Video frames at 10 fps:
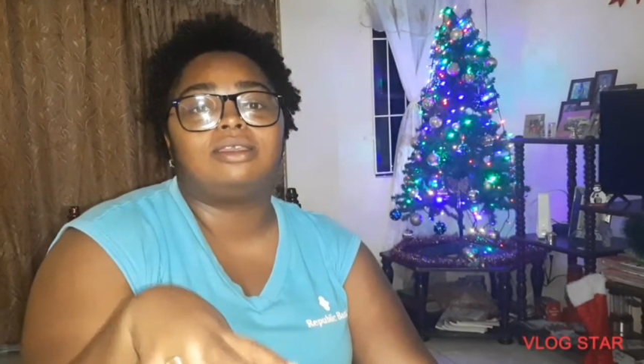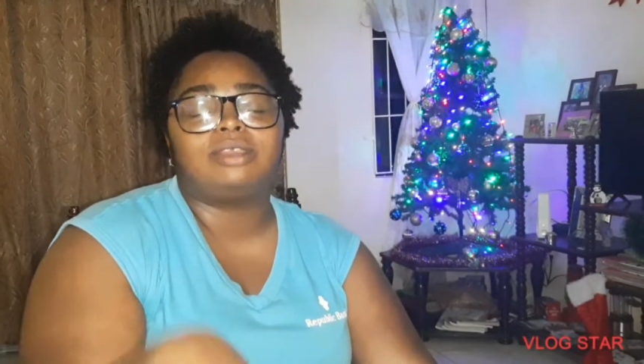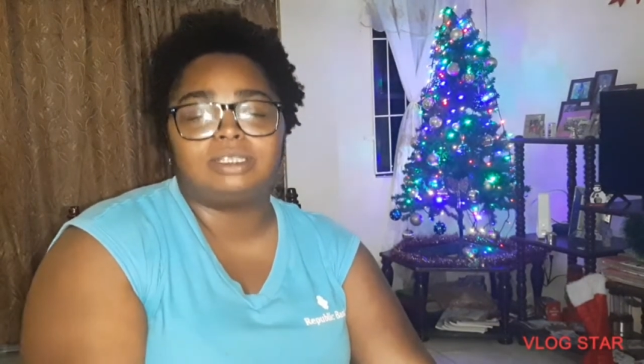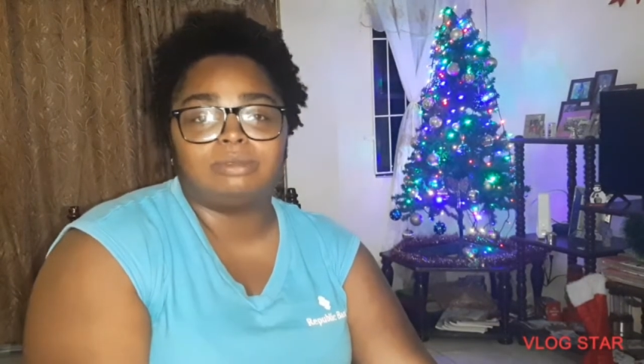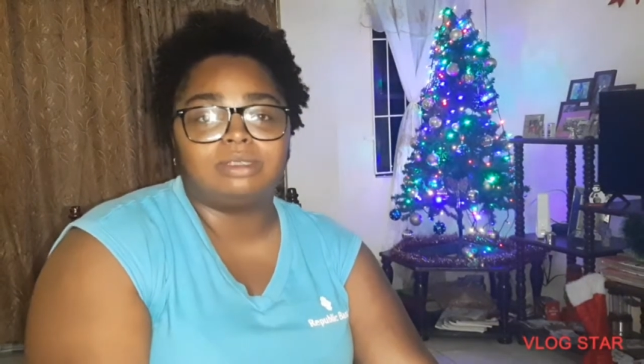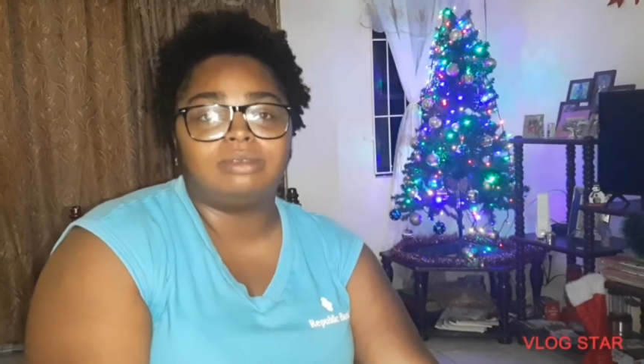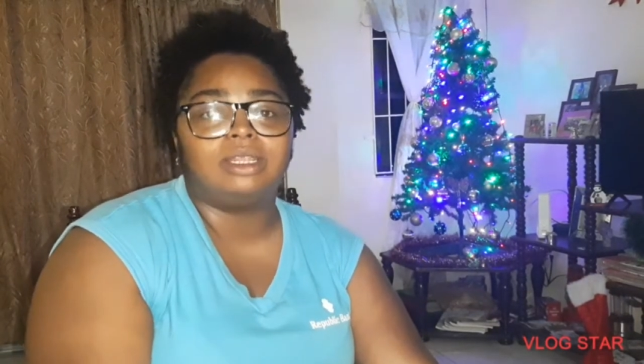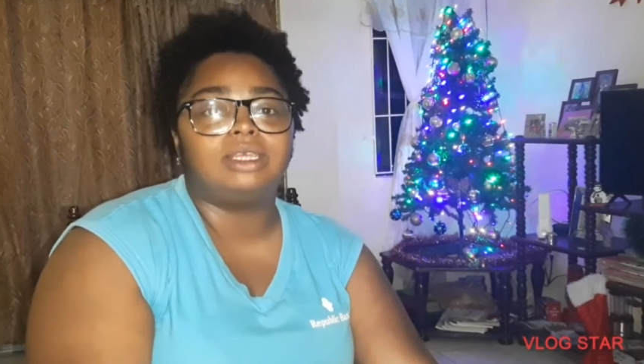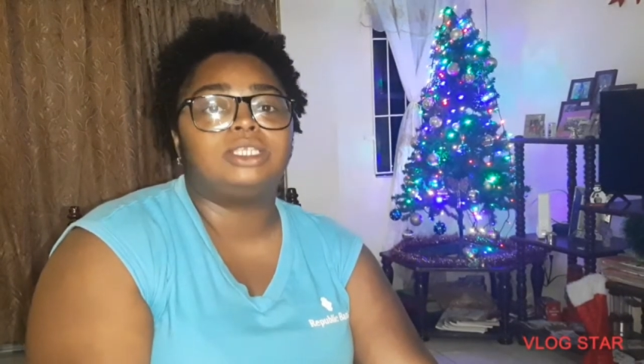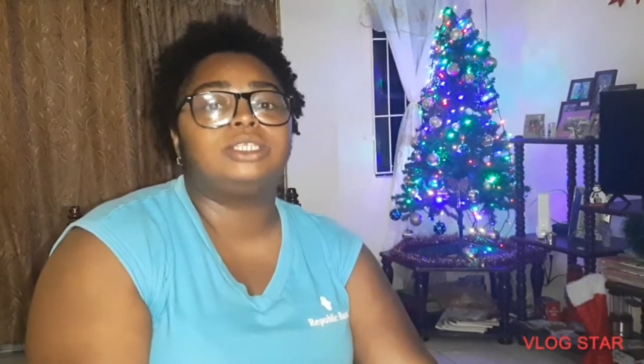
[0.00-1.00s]
Christmas
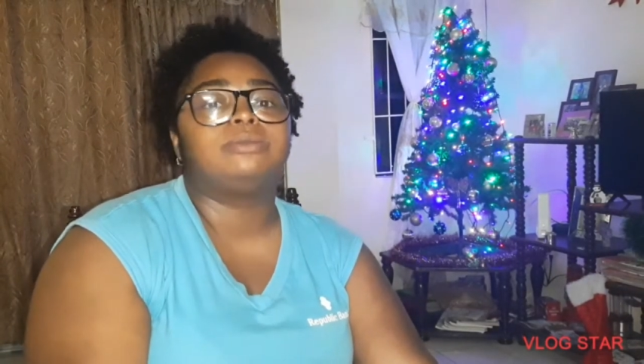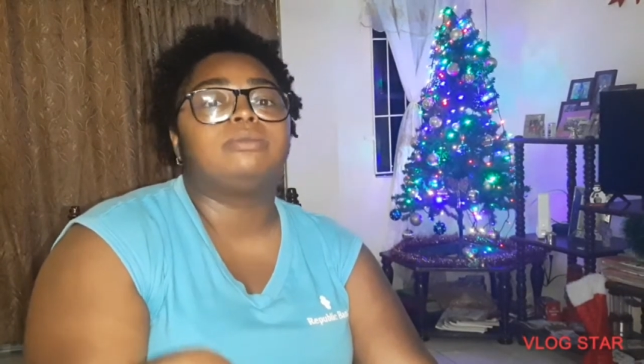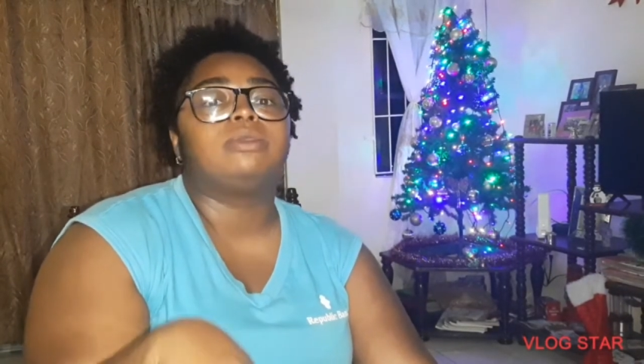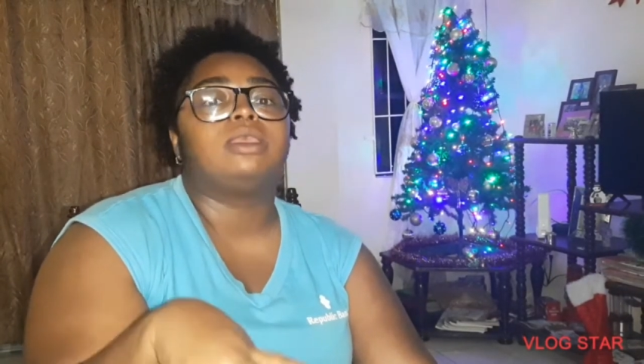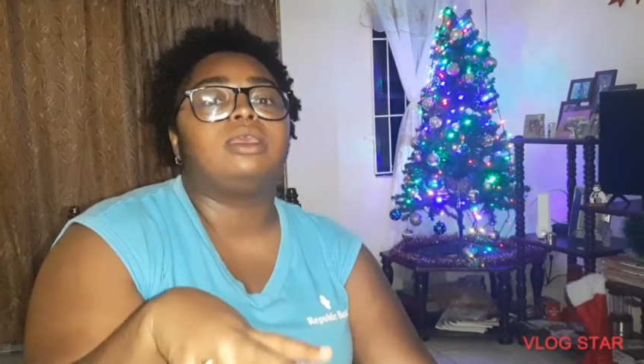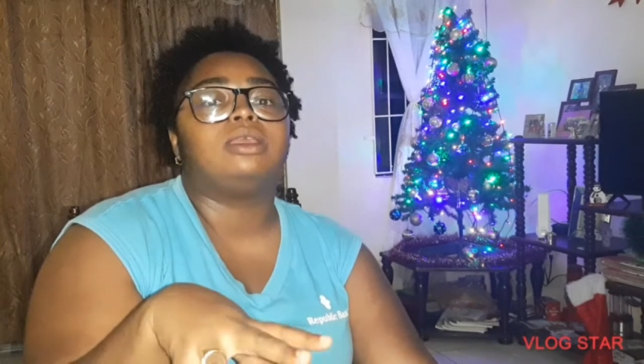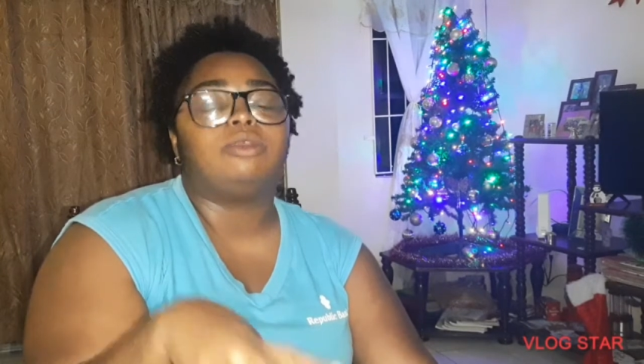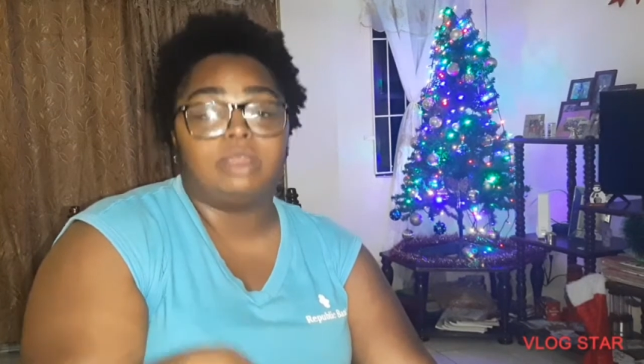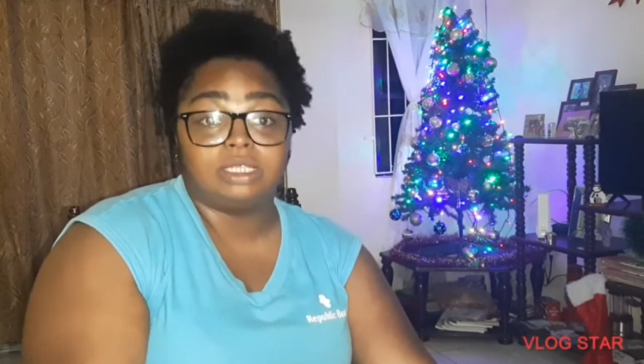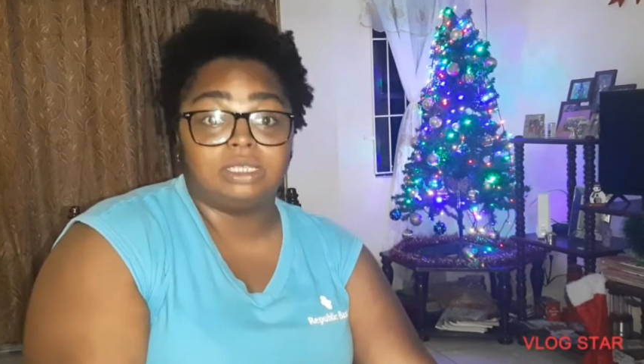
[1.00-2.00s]
Village in
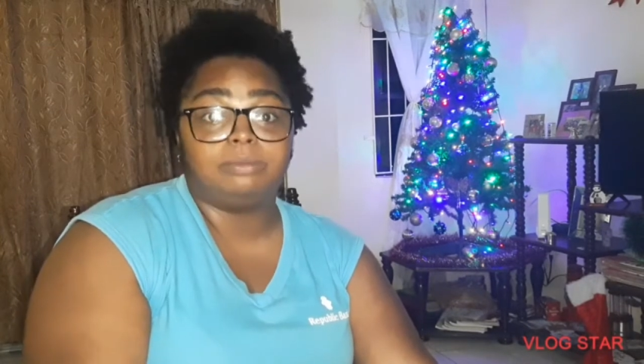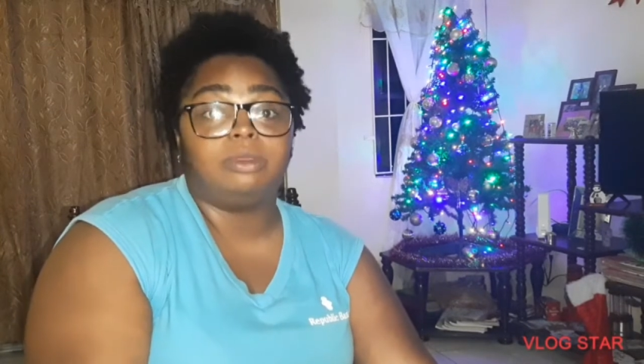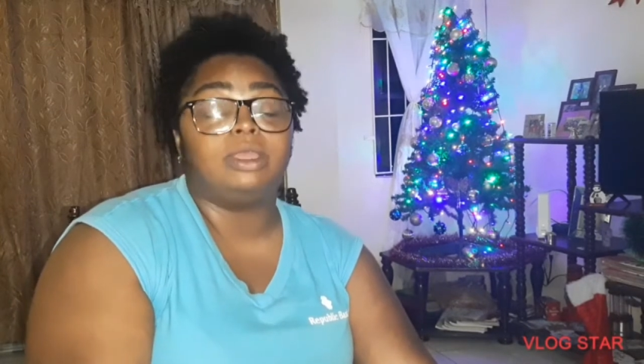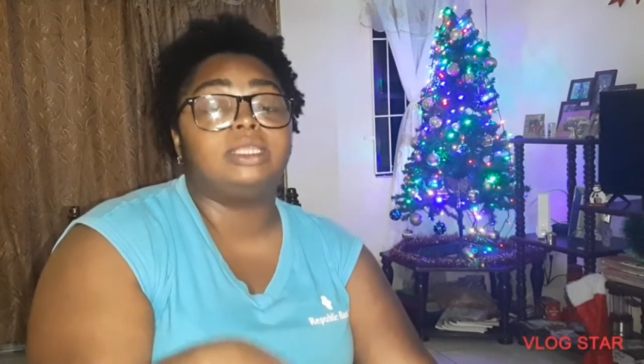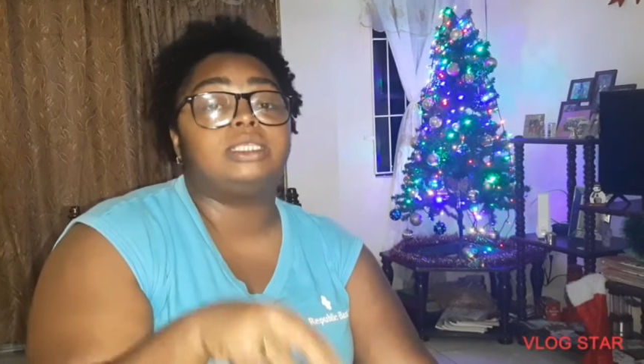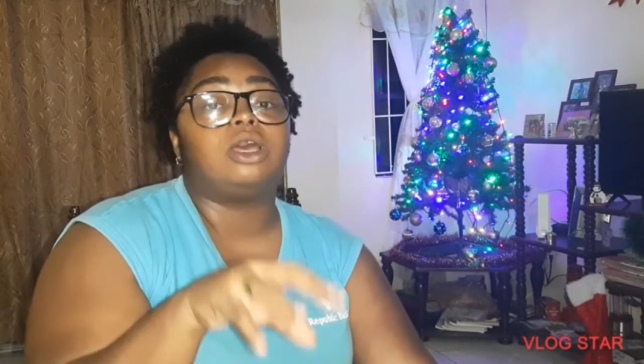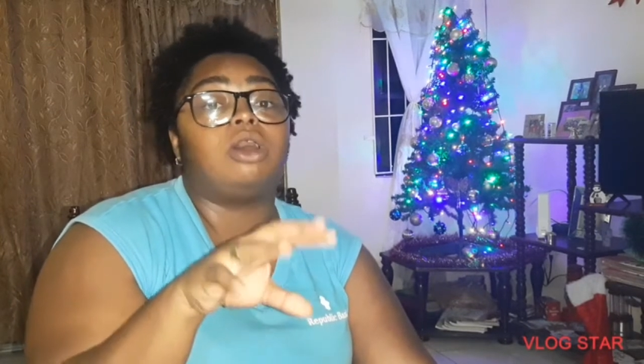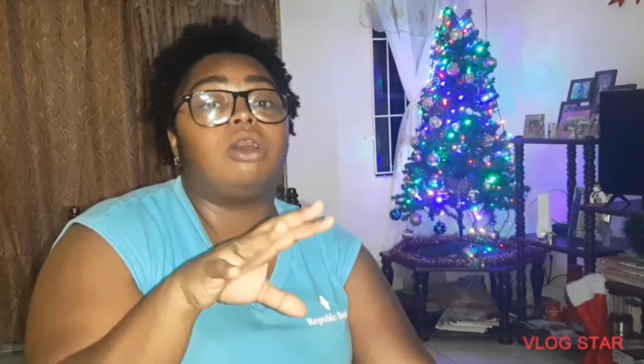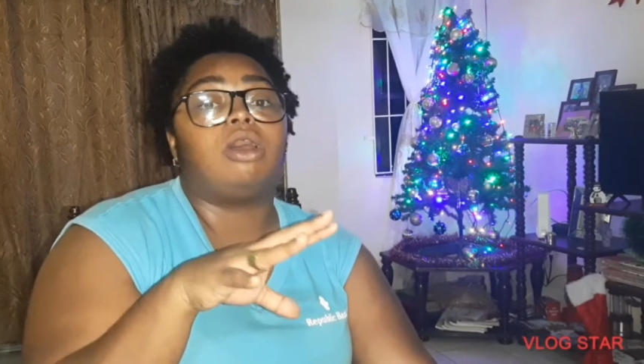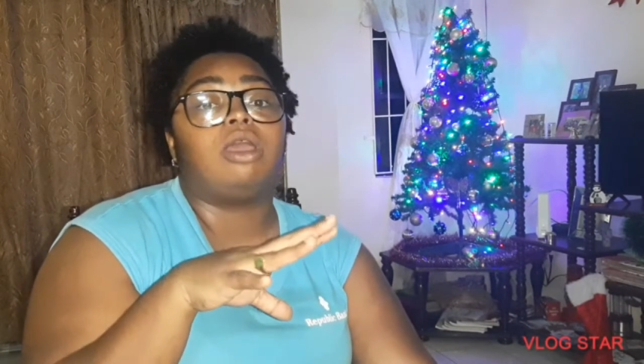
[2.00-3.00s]
Quarantine Point
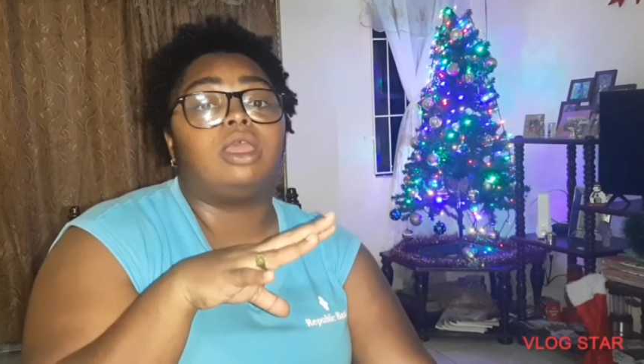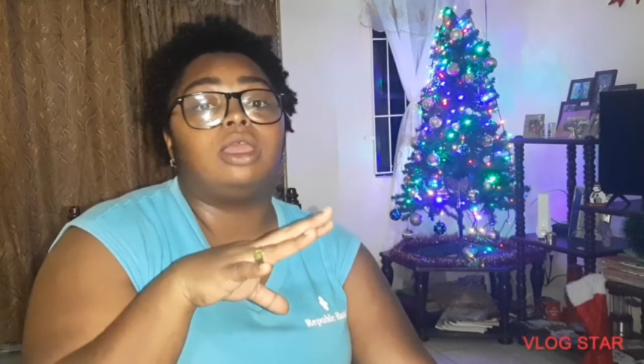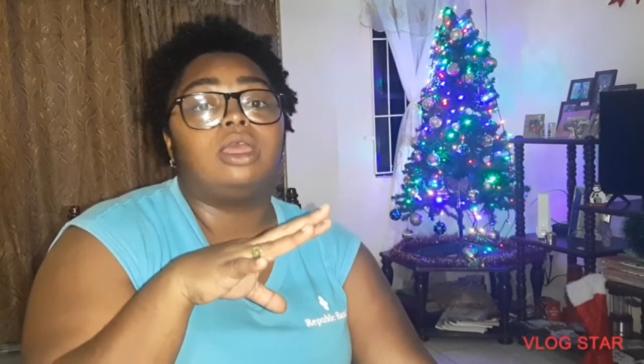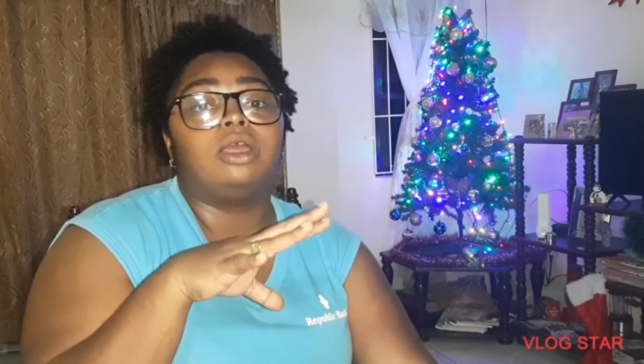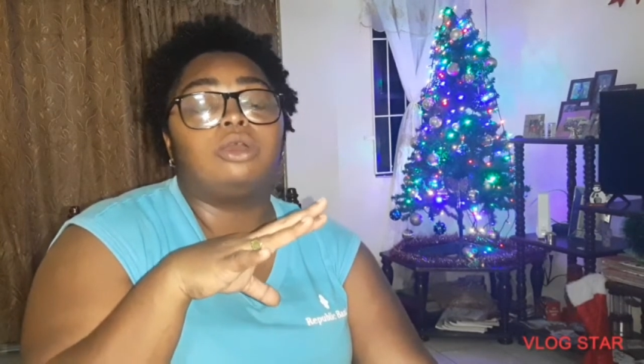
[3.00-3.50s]
or